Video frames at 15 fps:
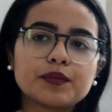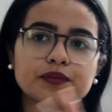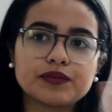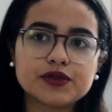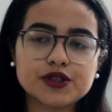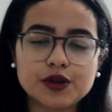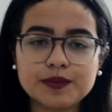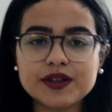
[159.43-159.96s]

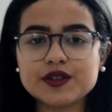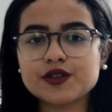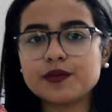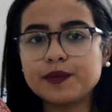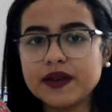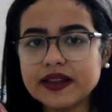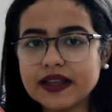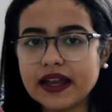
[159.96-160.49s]
So Mr.
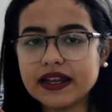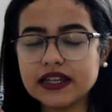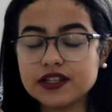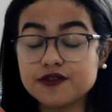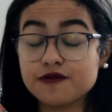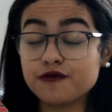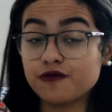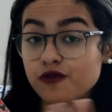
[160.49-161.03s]
Bingley and
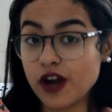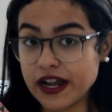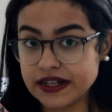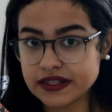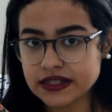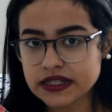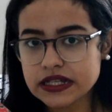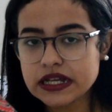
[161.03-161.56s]
his
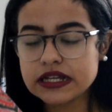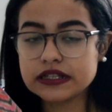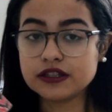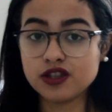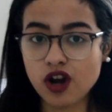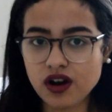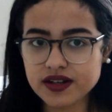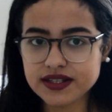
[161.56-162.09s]
friend
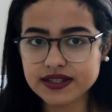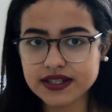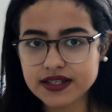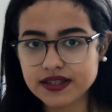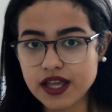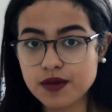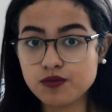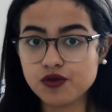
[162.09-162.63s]
Darcy,
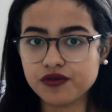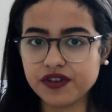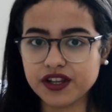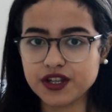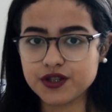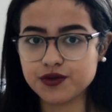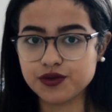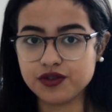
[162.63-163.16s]
they move
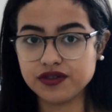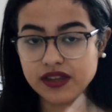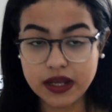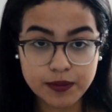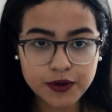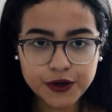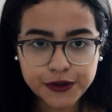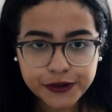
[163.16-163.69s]
into the
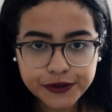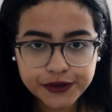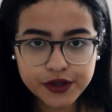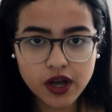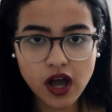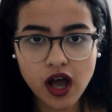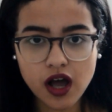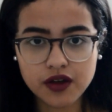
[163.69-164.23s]
neighborhood
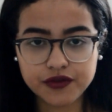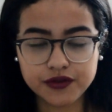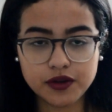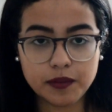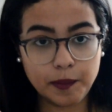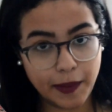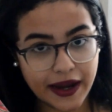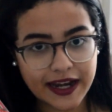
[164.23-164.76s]
of the
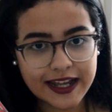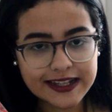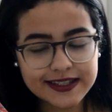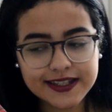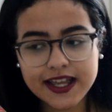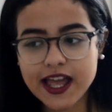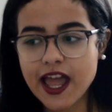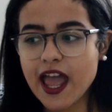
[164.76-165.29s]

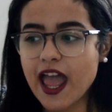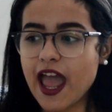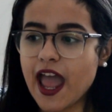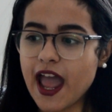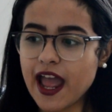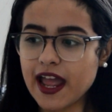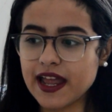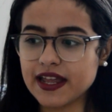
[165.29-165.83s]
Bennet,
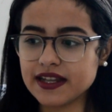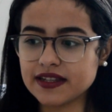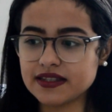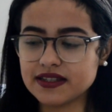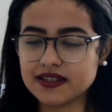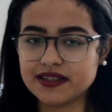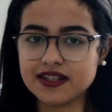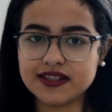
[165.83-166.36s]
and
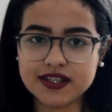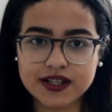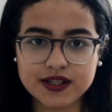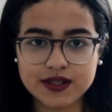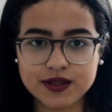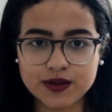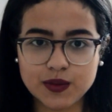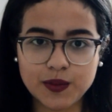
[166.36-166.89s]
this
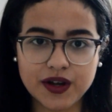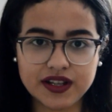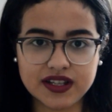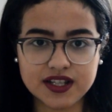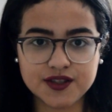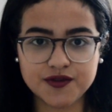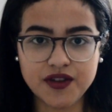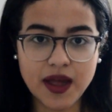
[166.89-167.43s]
is when
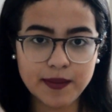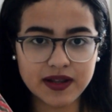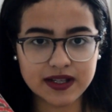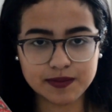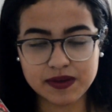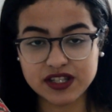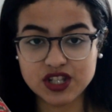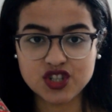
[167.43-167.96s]
these
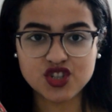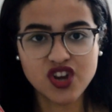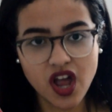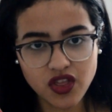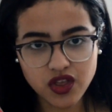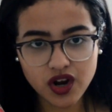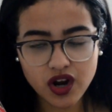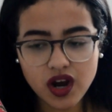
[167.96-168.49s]
families meet each
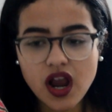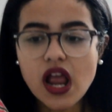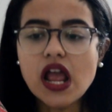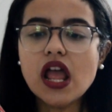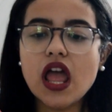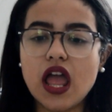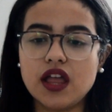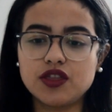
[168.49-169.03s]
other
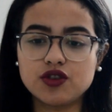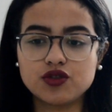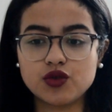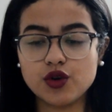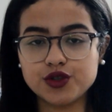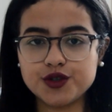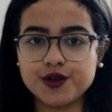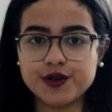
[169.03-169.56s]
and the
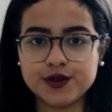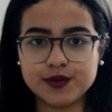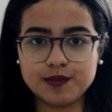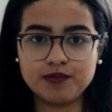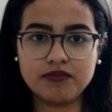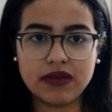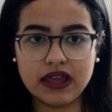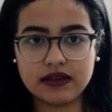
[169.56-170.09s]
daughters
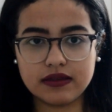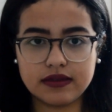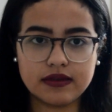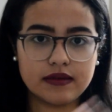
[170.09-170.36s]
meet